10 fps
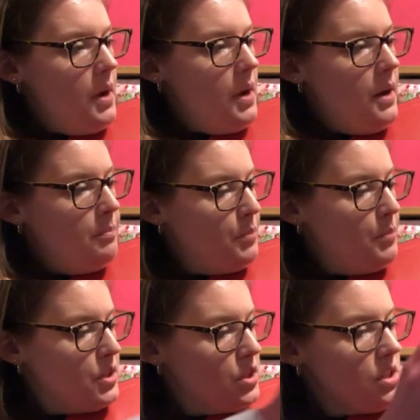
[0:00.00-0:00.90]
um,
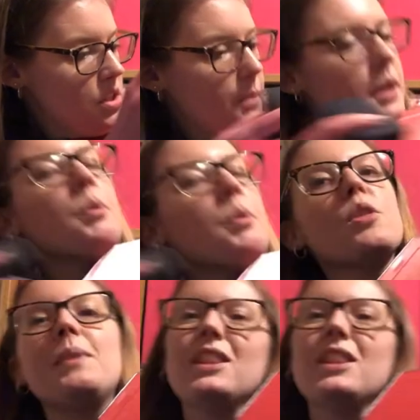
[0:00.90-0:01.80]
but just I'm going to put
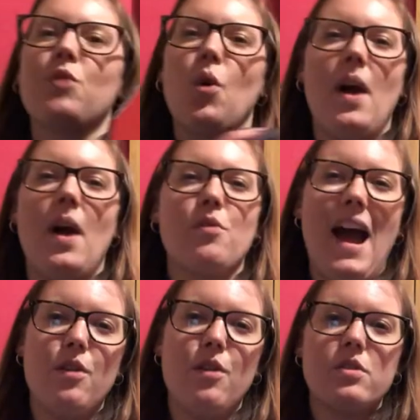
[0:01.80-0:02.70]
them in the wrong way
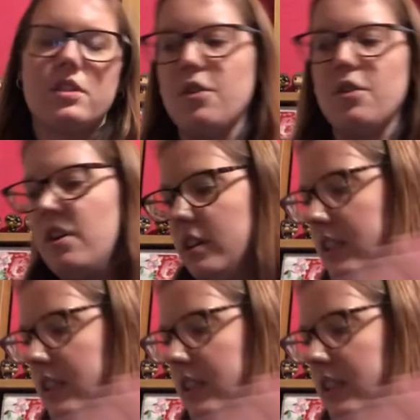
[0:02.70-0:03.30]
round so that